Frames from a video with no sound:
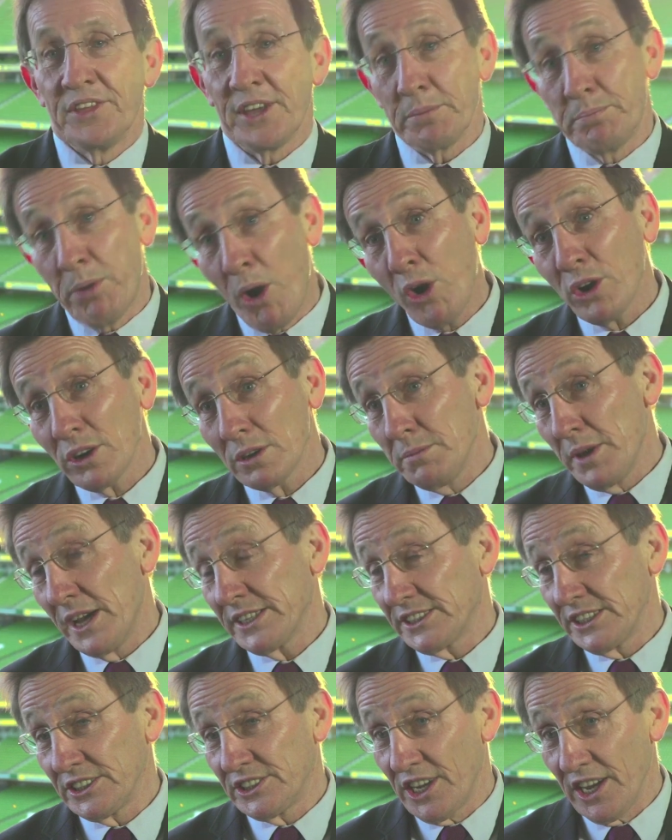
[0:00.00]
The important
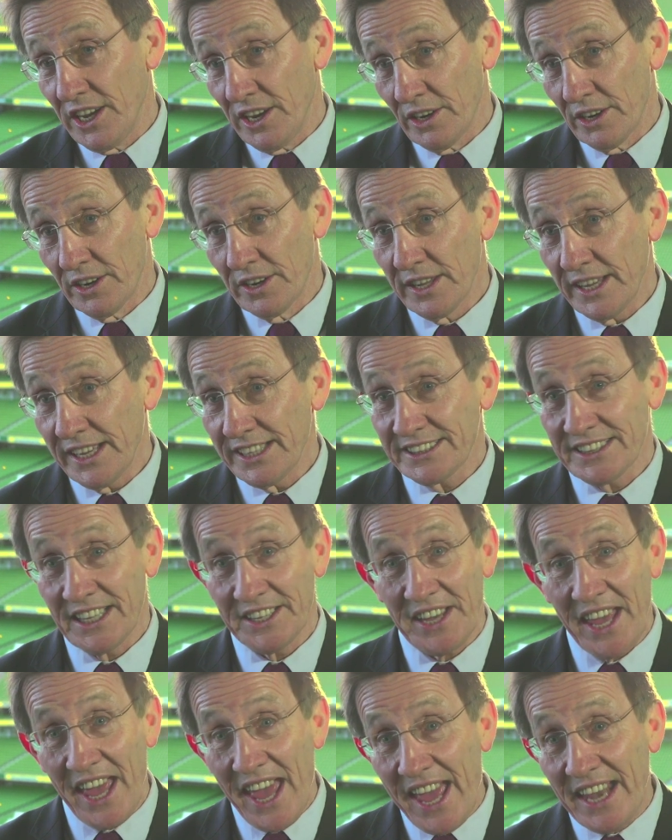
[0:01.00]
message here is
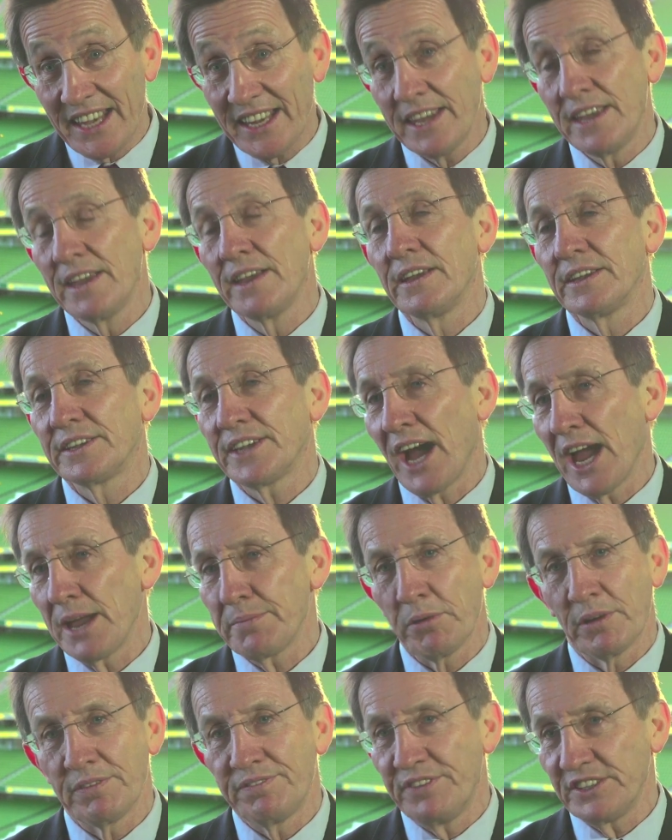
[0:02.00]
that any
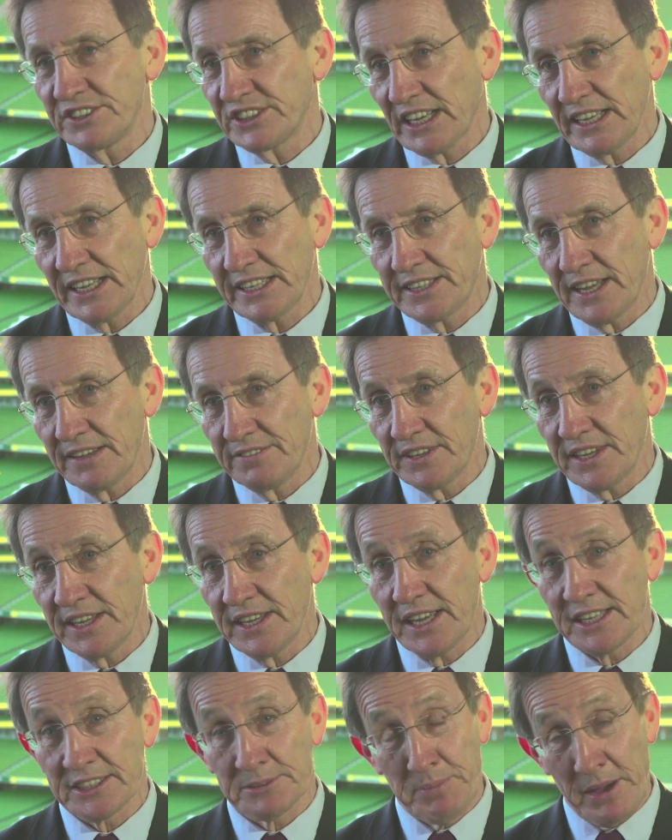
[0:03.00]
type of physical
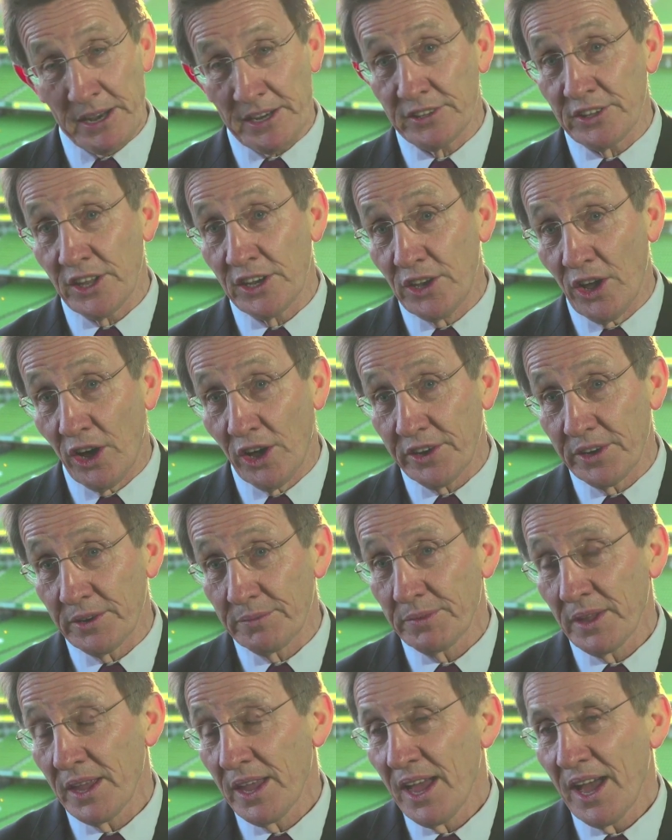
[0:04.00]
activity is better than none.
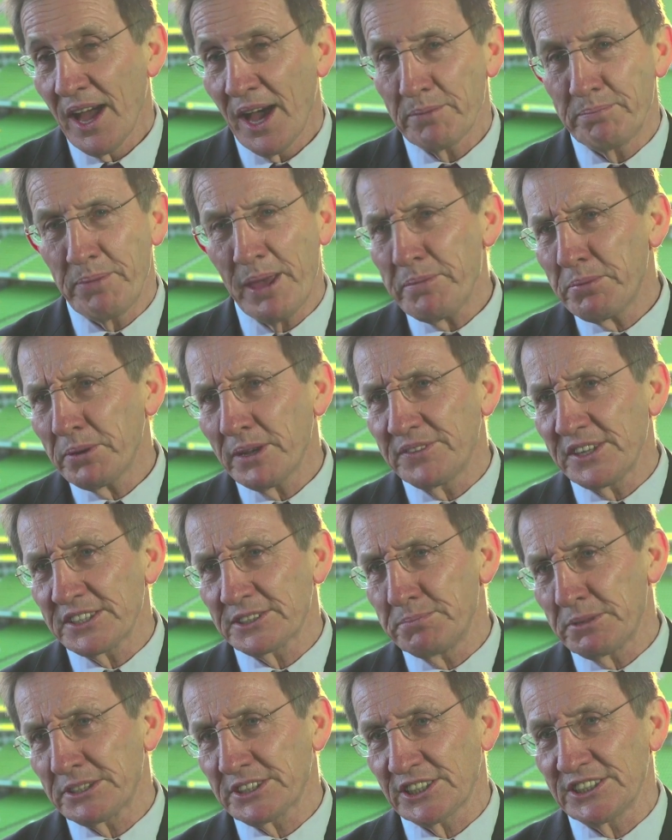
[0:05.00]
And people have
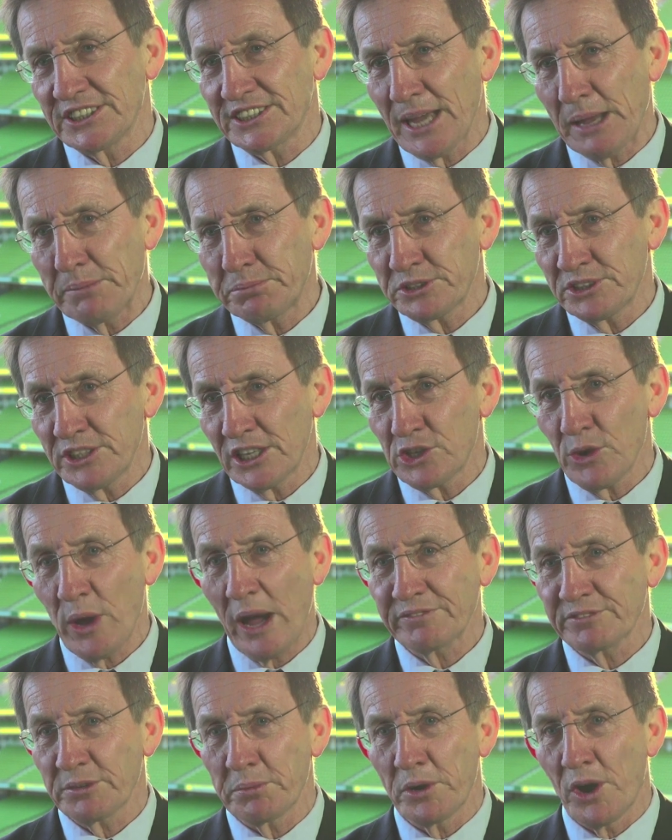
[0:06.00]
this misconception that you
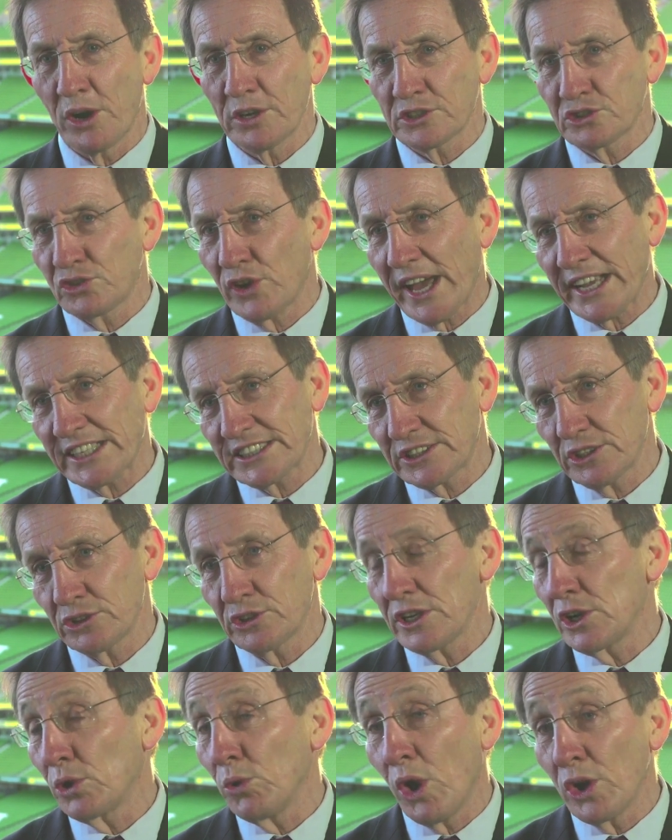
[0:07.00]
have to put on a
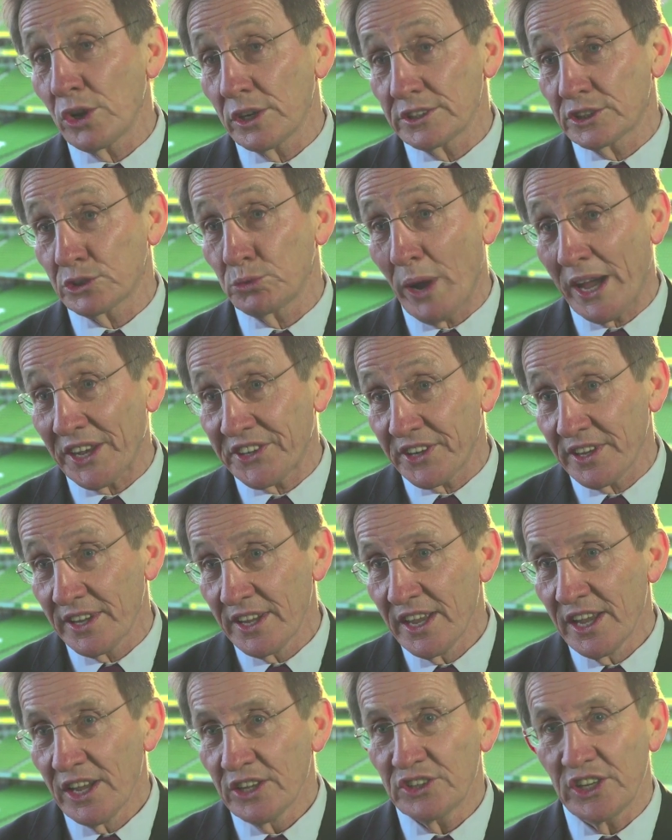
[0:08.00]
tracksuit and go out and sweat
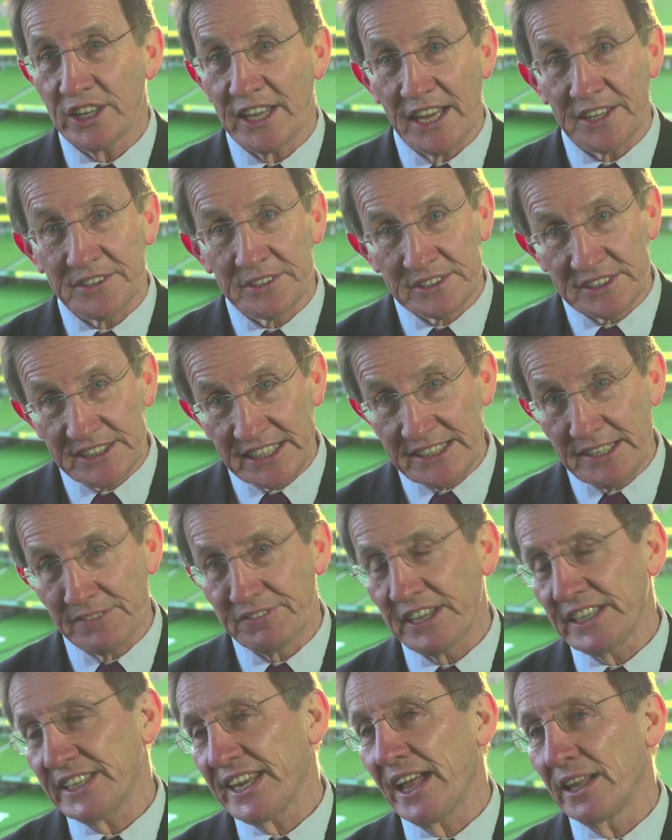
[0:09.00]
to get
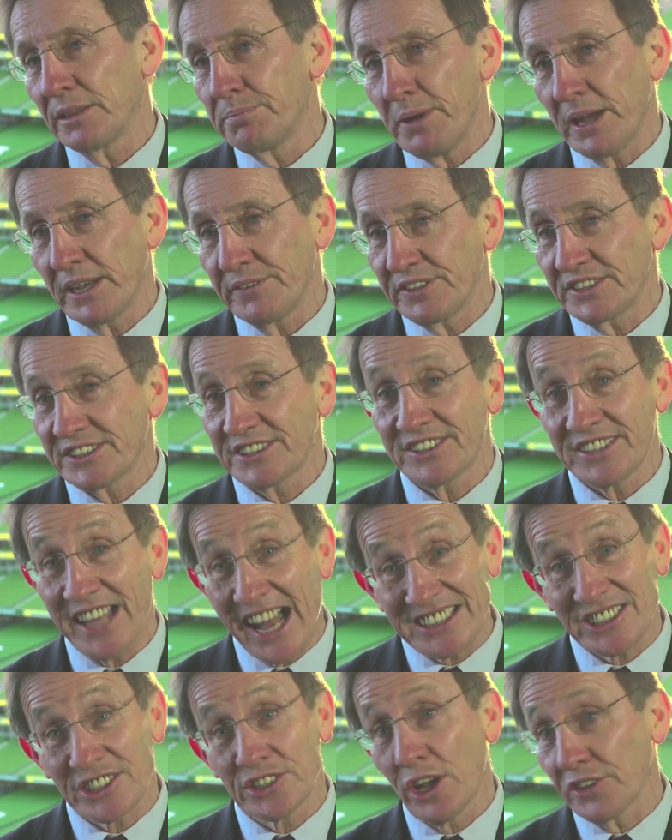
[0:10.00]
significant health benefits.
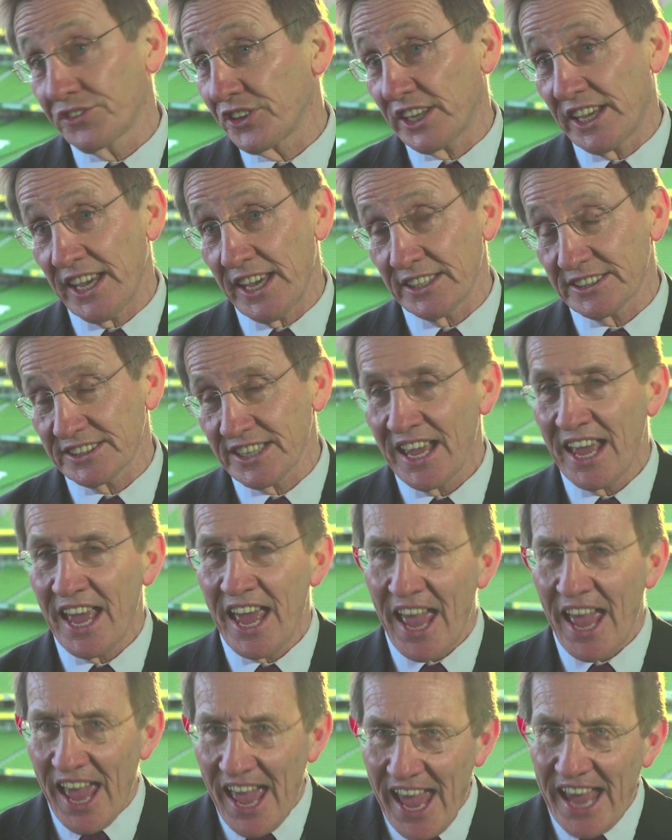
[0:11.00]
That's not the case.
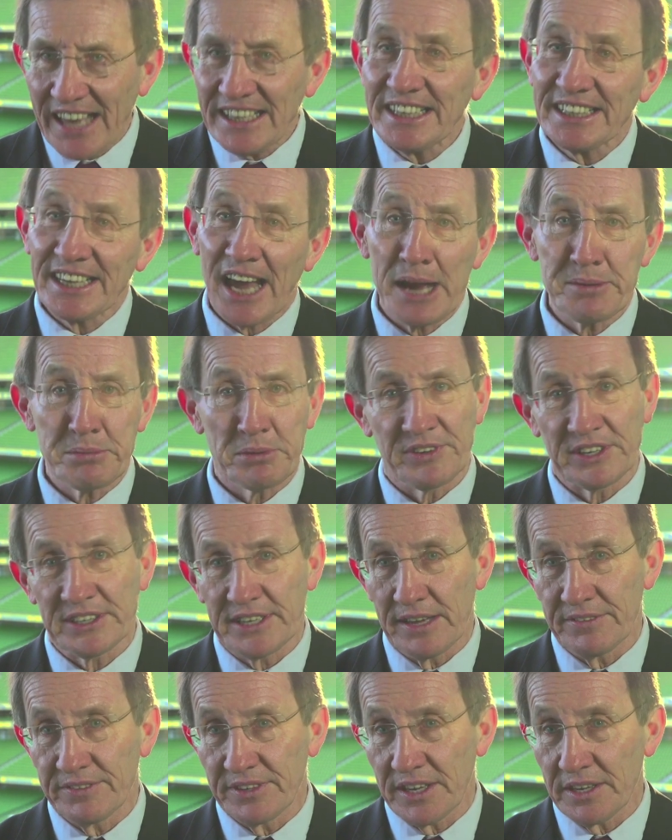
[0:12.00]
Any type of
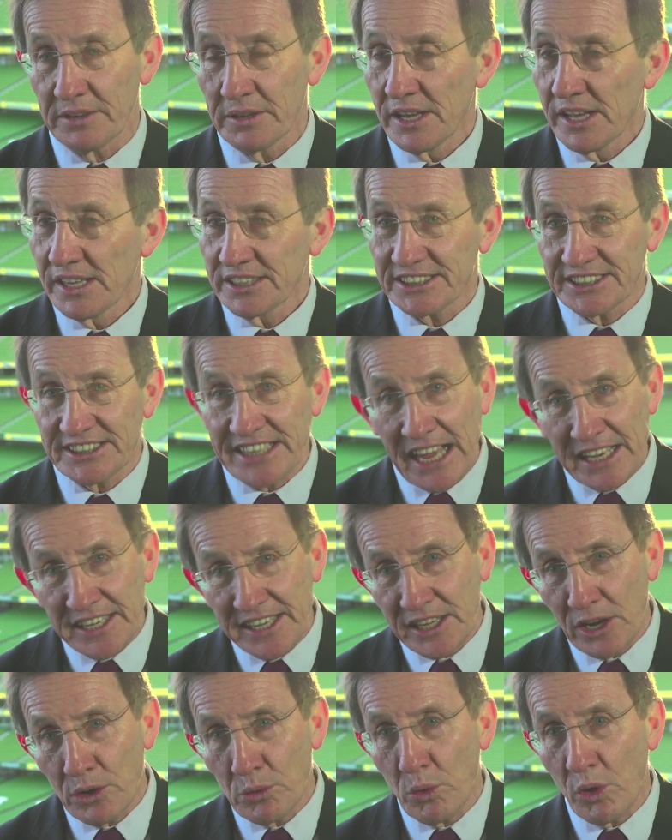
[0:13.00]
activity,
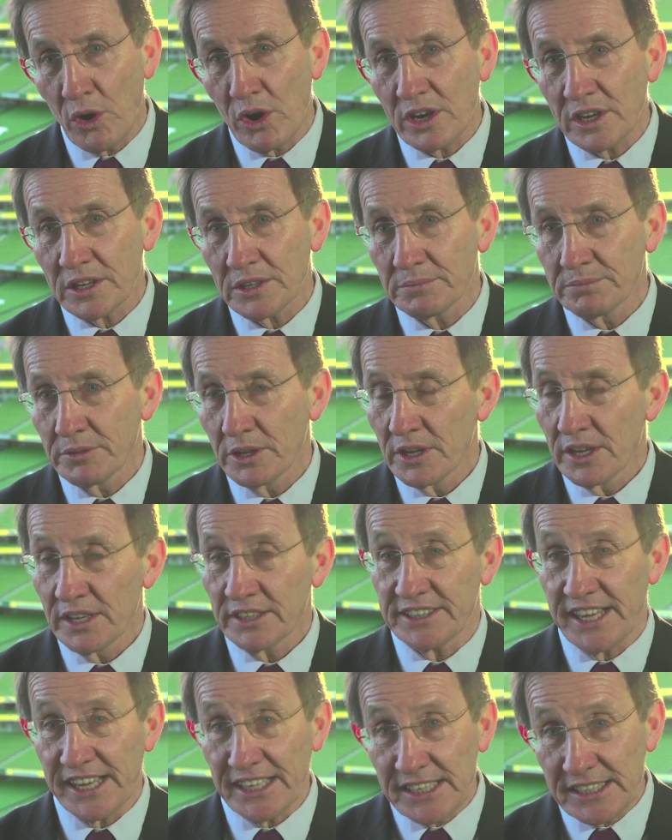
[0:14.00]
standing at work,
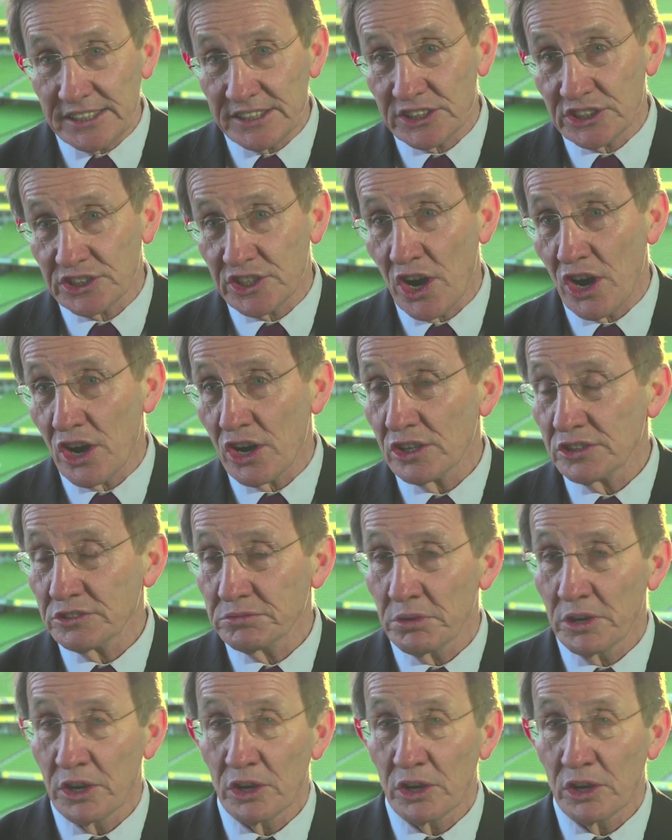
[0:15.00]
taking the stairs,